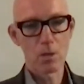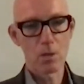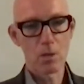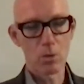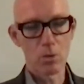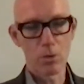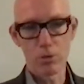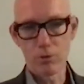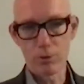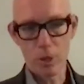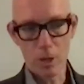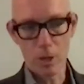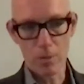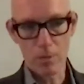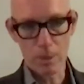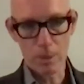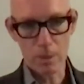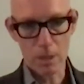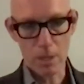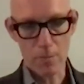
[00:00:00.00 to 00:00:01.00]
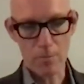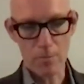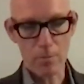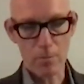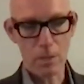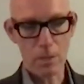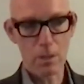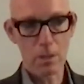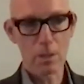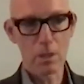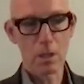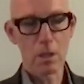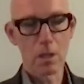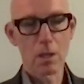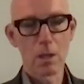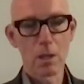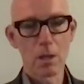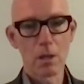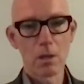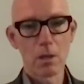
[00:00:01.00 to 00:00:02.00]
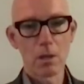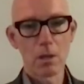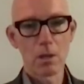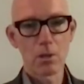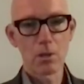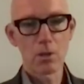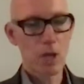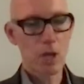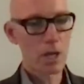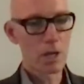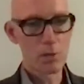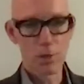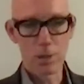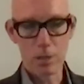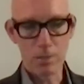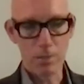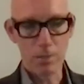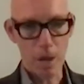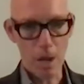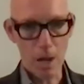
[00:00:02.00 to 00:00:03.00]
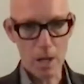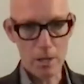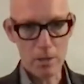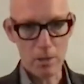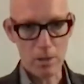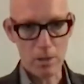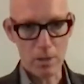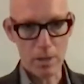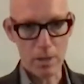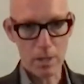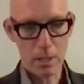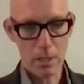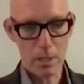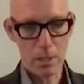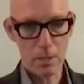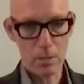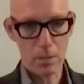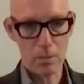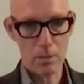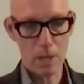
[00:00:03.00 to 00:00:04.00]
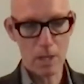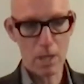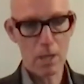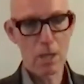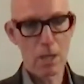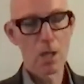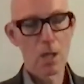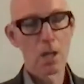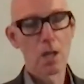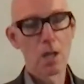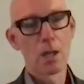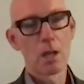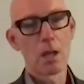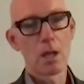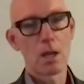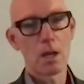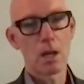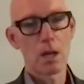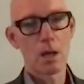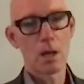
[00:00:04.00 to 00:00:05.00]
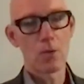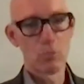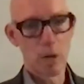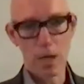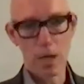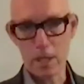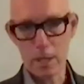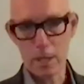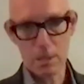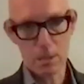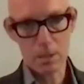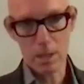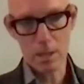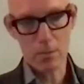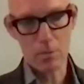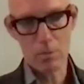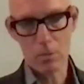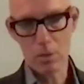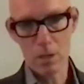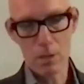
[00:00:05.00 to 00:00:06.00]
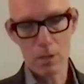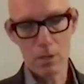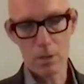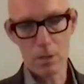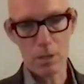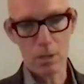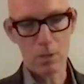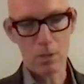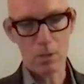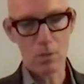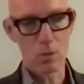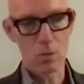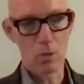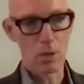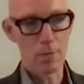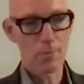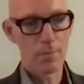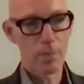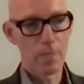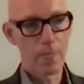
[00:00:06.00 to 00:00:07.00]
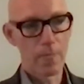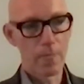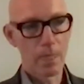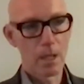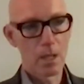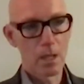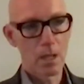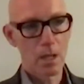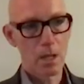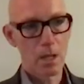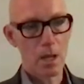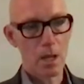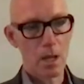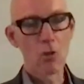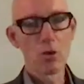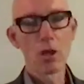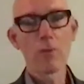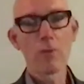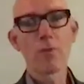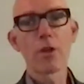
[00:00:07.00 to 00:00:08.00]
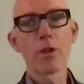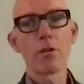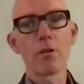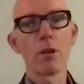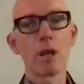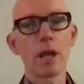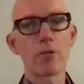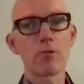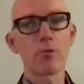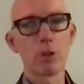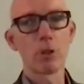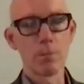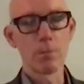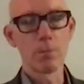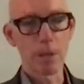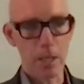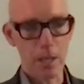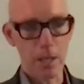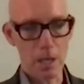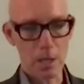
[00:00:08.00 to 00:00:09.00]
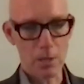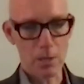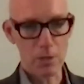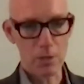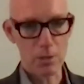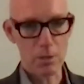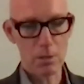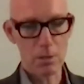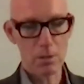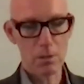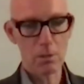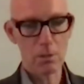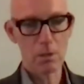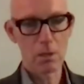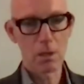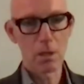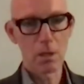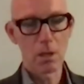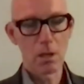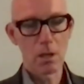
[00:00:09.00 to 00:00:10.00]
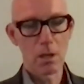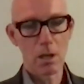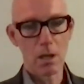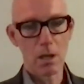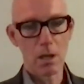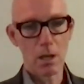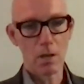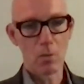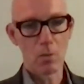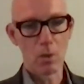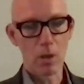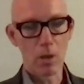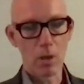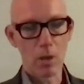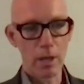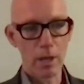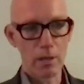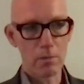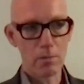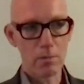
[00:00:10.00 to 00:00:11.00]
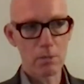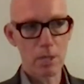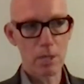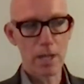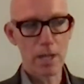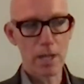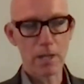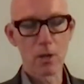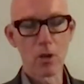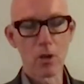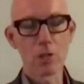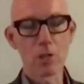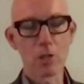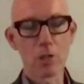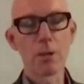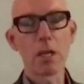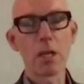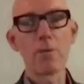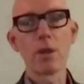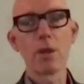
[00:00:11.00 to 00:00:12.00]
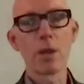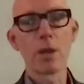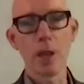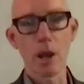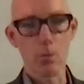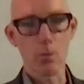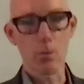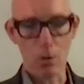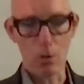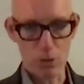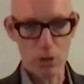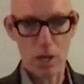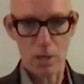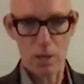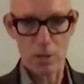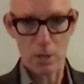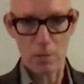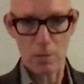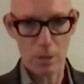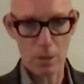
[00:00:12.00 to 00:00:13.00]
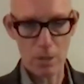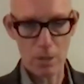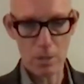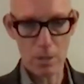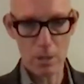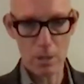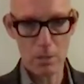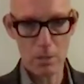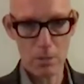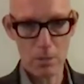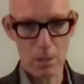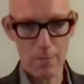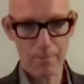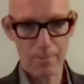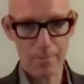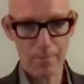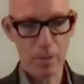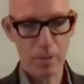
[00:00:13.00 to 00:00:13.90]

or the German government change its mind on it. Right? Uh, really, they really just ignore it. Uh, only if there are electoral implications uh, will they take notice, but even then they won't change their policy. Right?